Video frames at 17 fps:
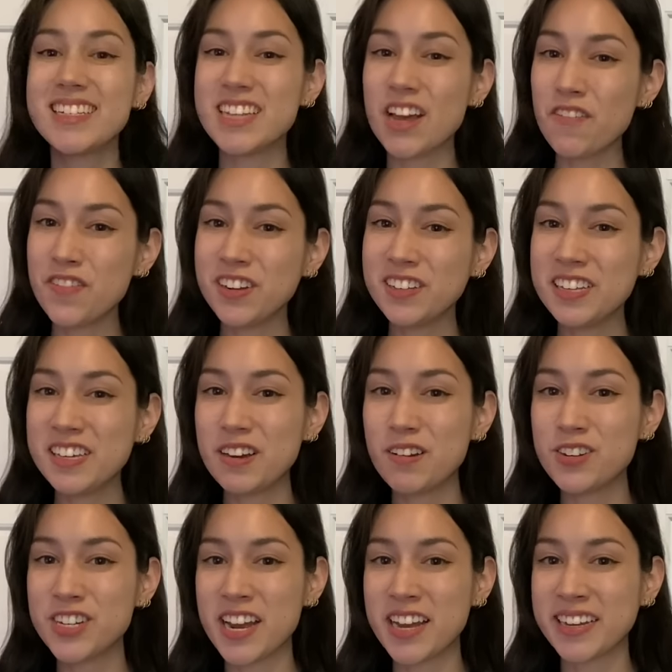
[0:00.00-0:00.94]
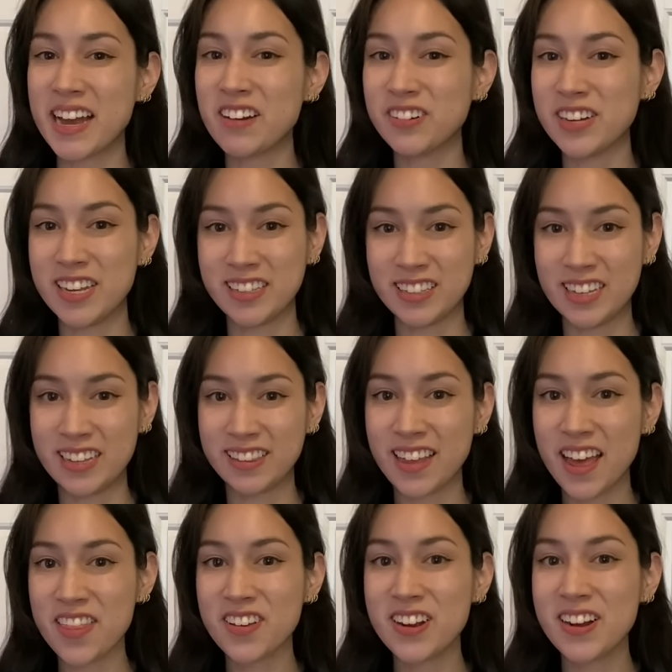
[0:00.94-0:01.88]
Definitely go check out Inland
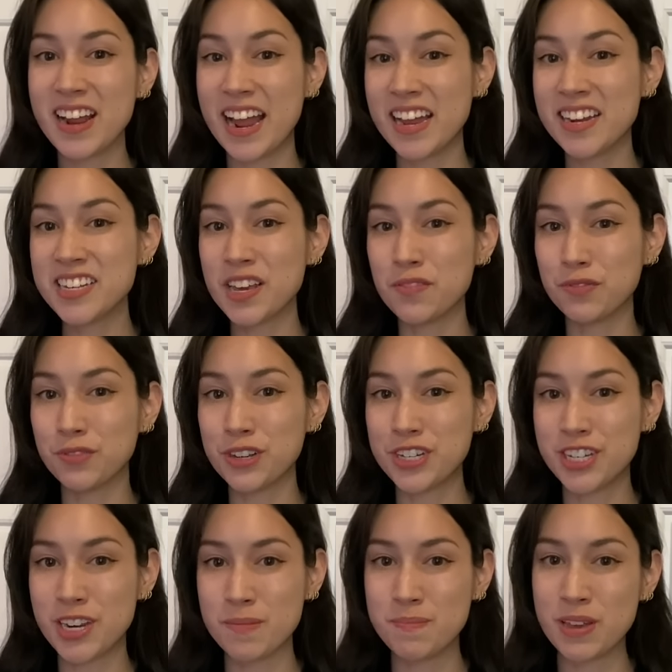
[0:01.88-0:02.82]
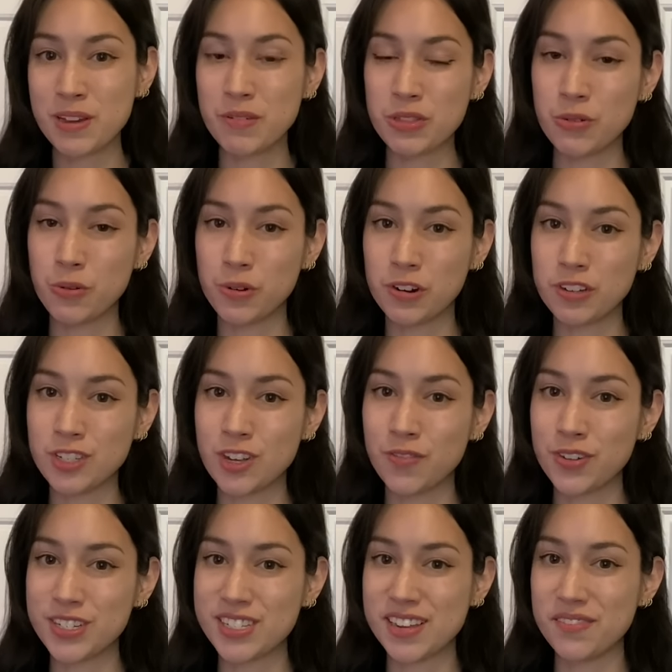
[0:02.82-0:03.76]
Leather and get free shipping with orders
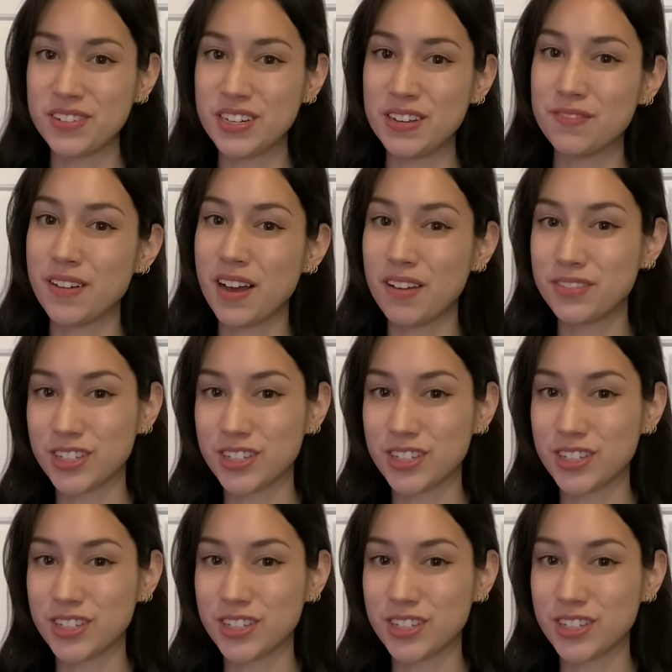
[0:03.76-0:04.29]
over seventy-five